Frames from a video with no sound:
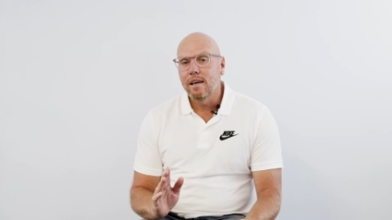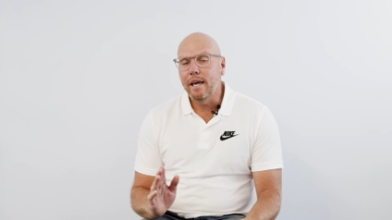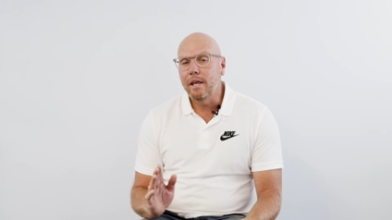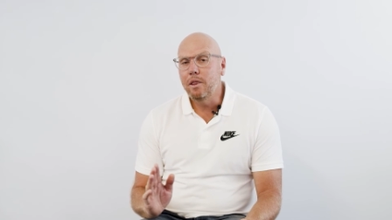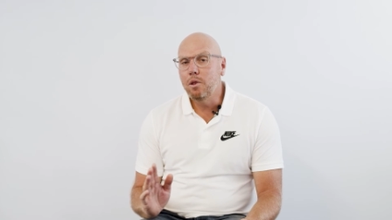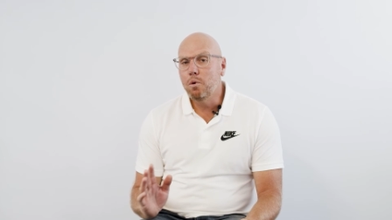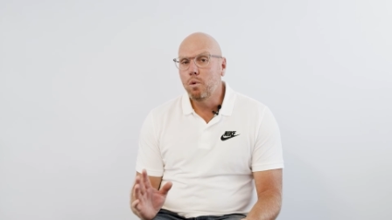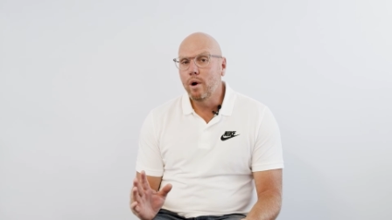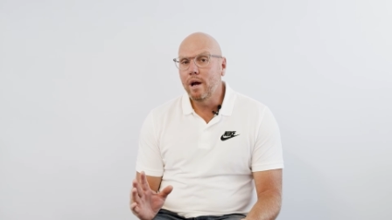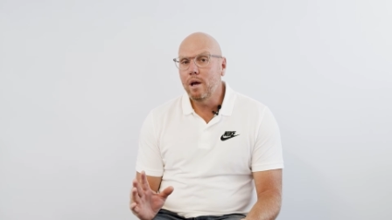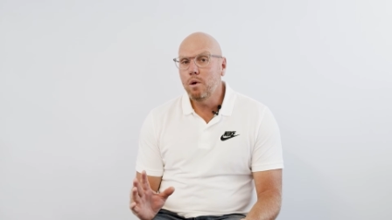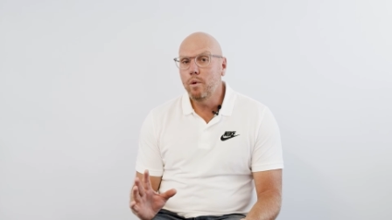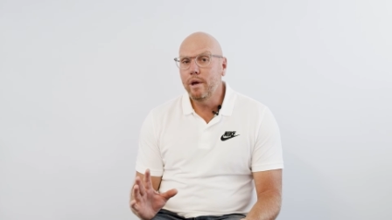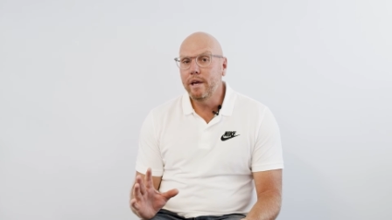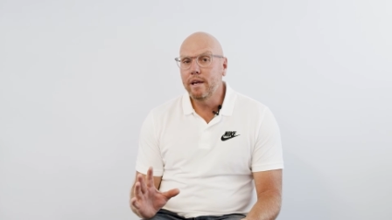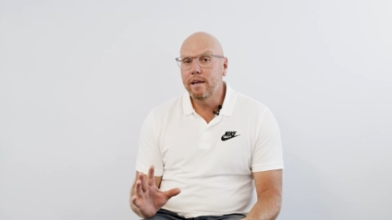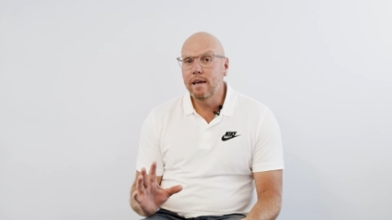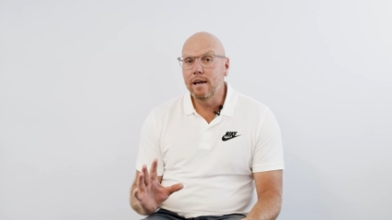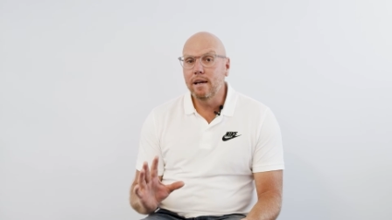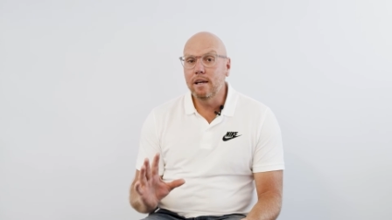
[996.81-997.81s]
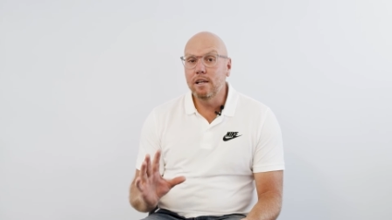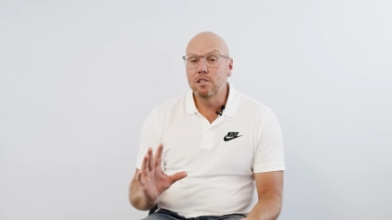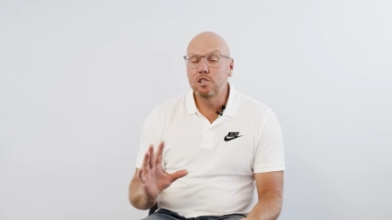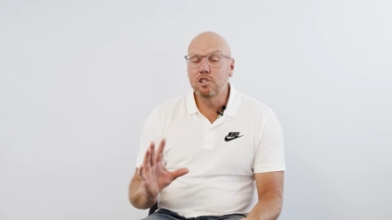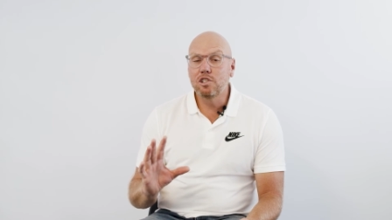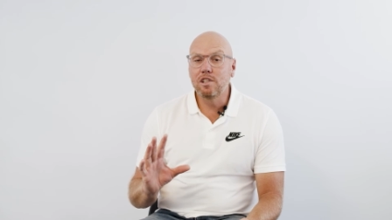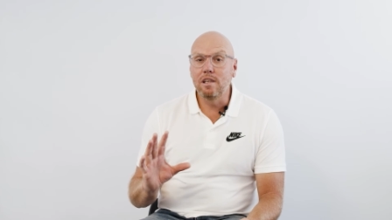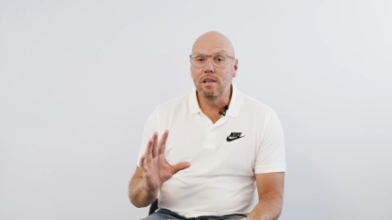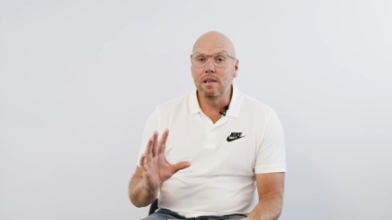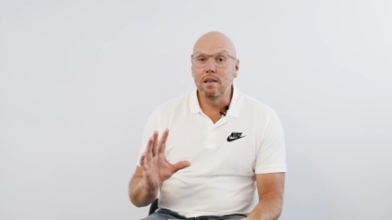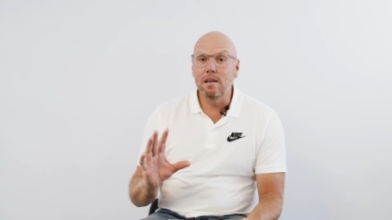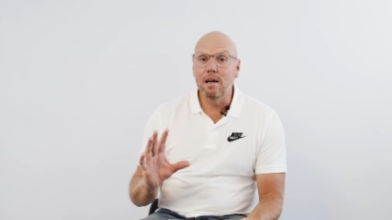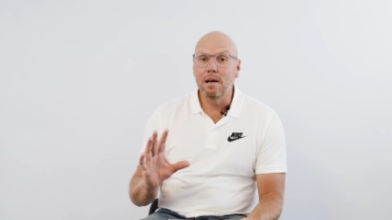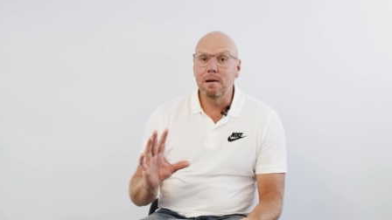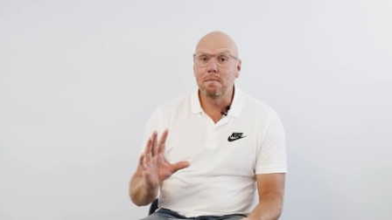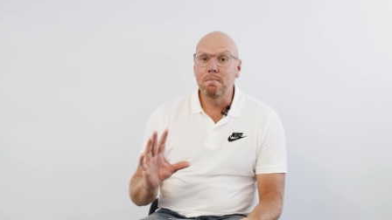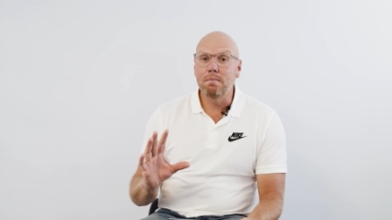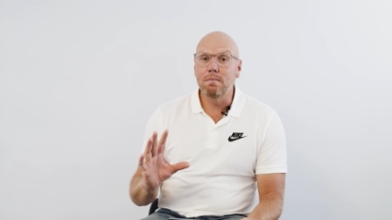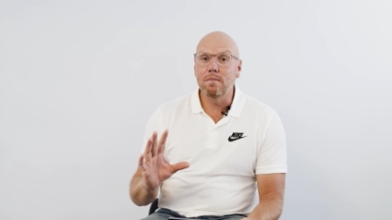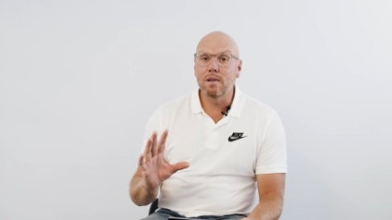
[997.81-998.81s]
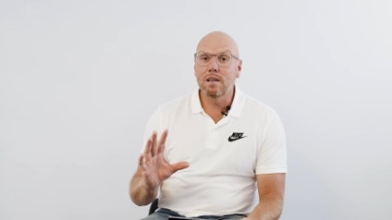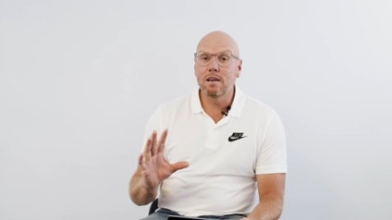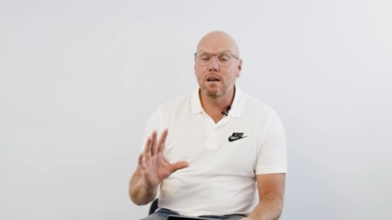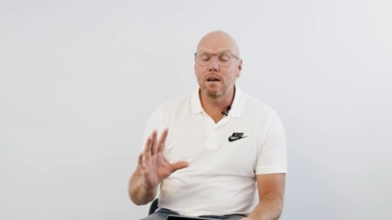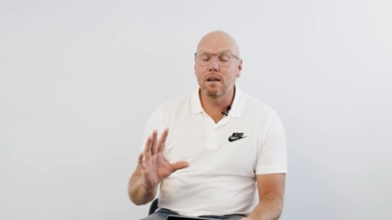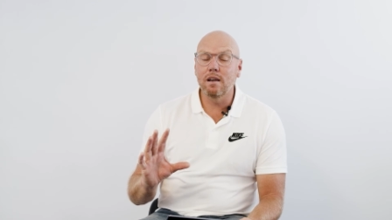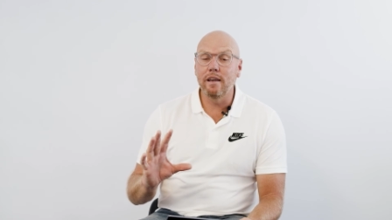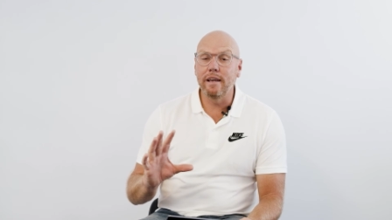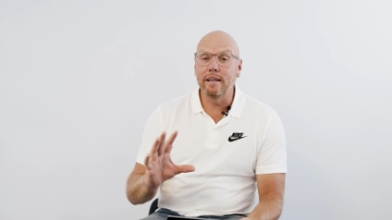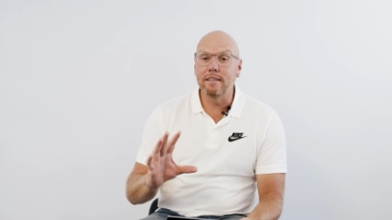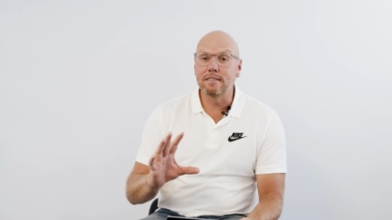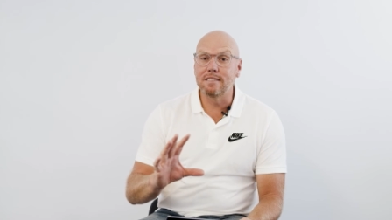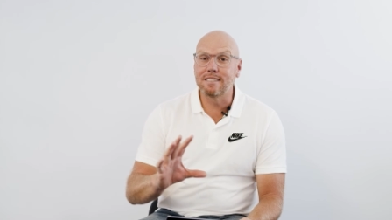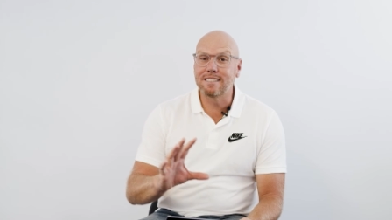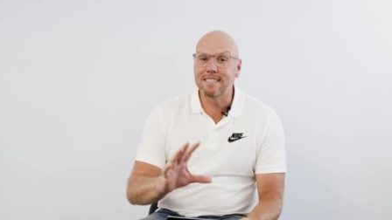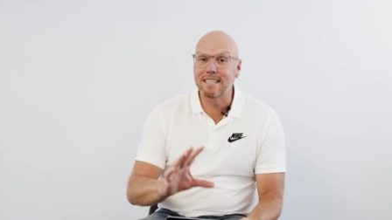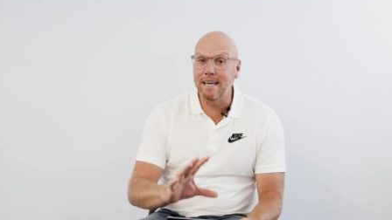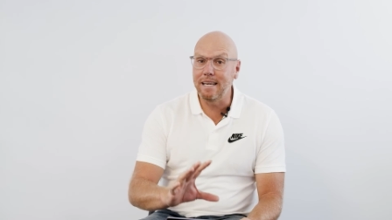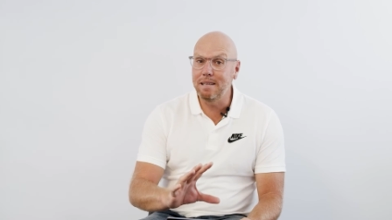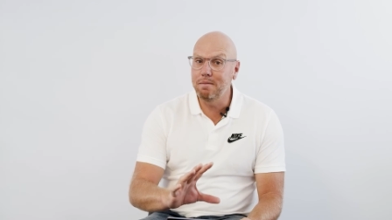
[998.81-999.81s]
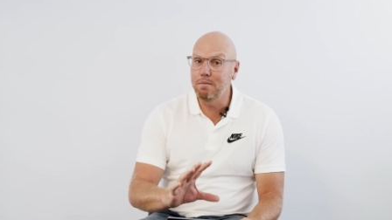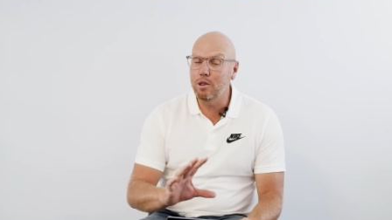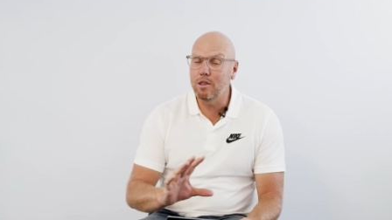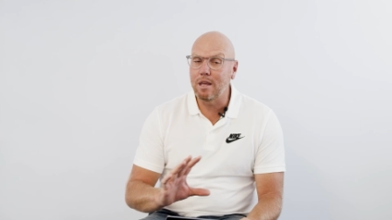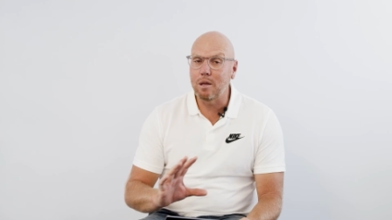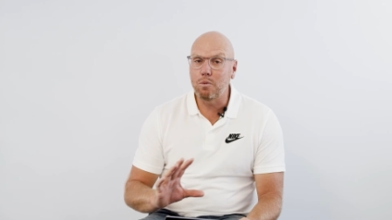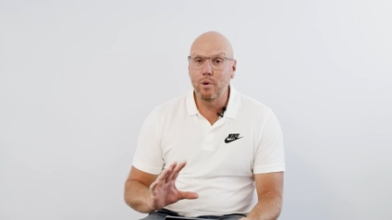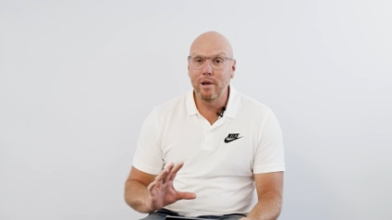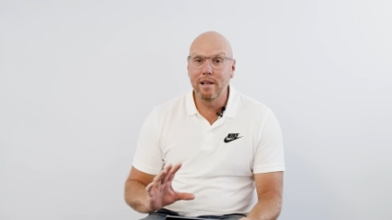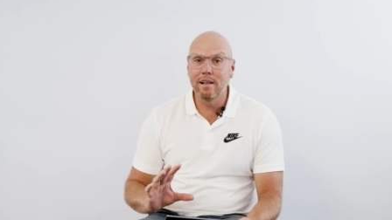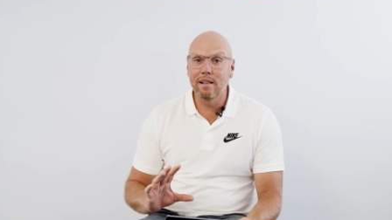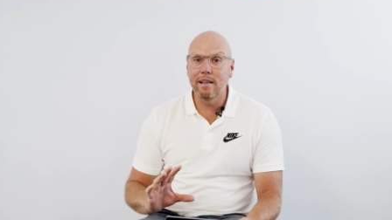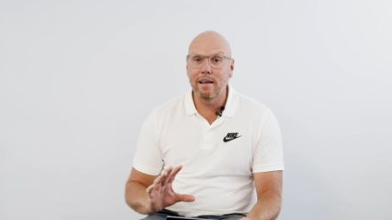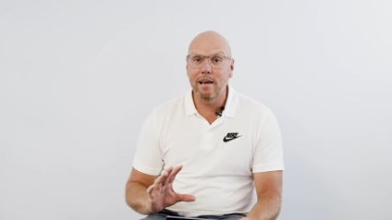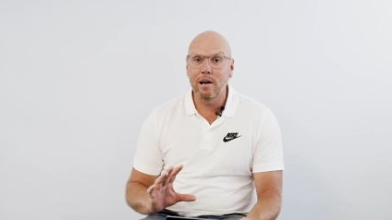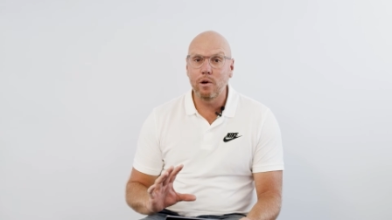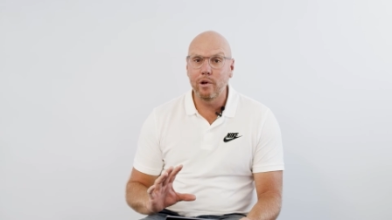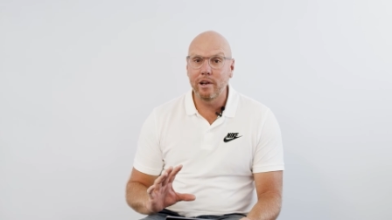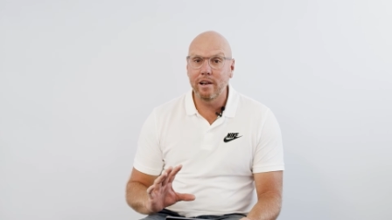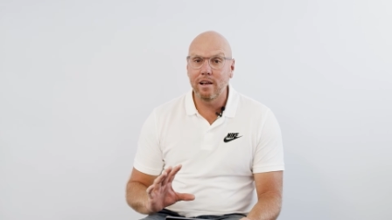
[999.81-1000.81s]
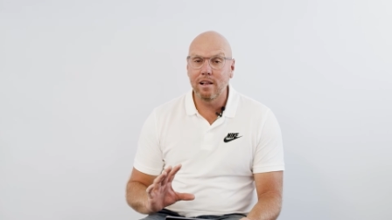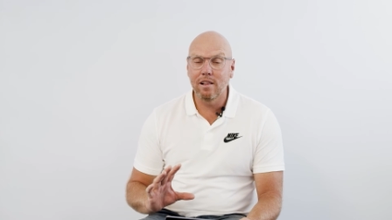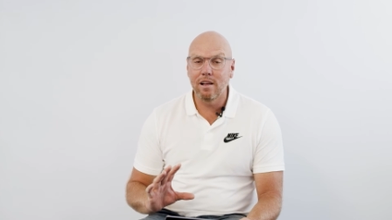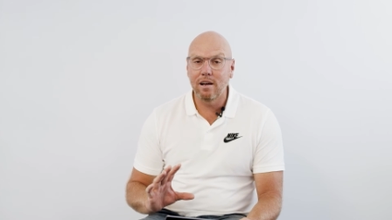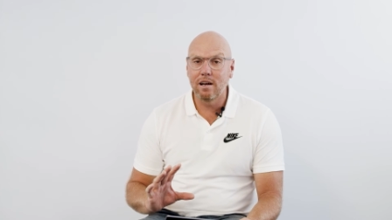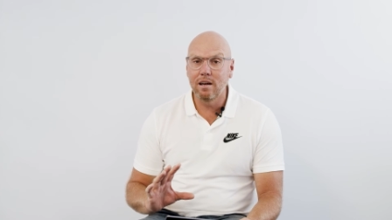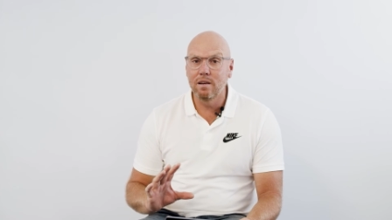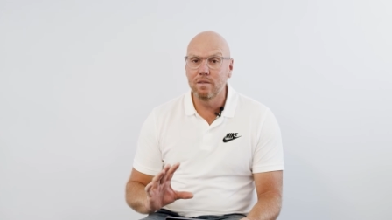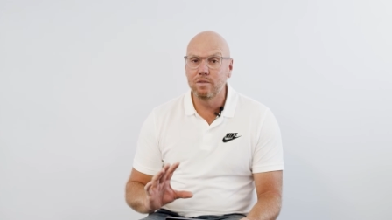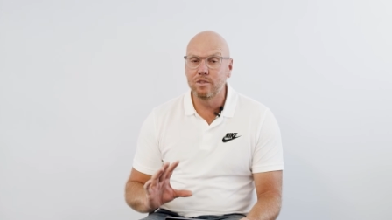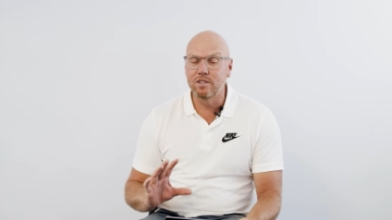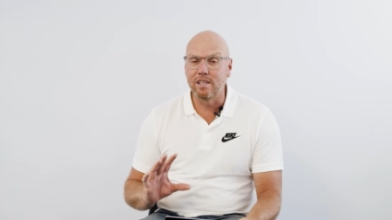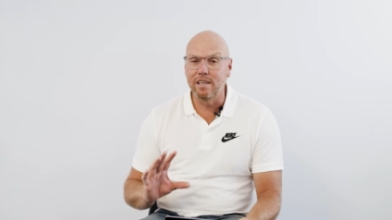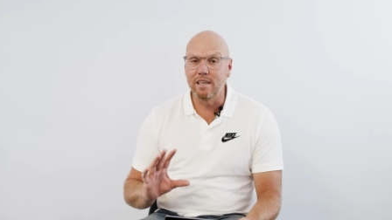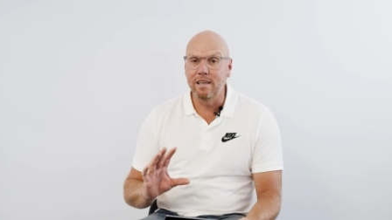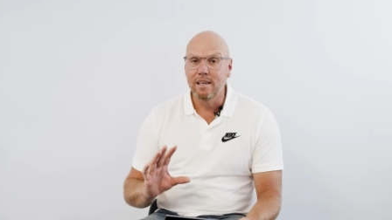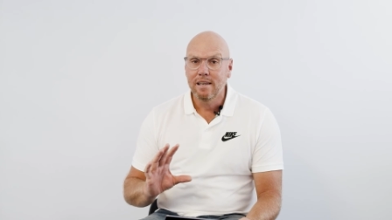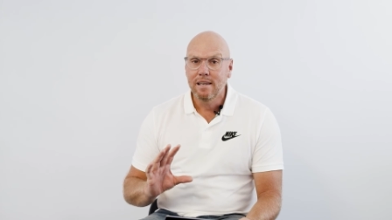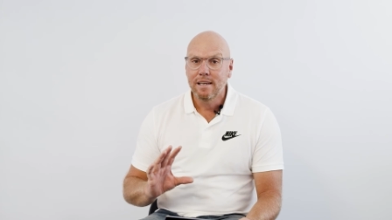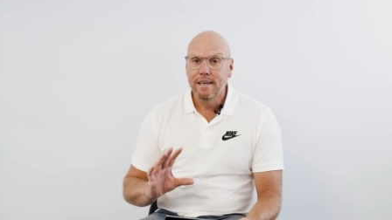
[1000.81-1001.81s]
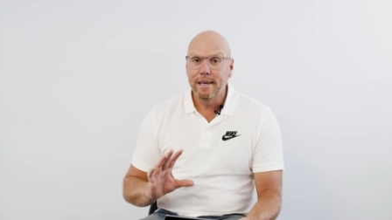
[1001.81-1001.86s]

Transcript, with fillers: in the way we engage the um, kind of entertainment that we allow in our lives, the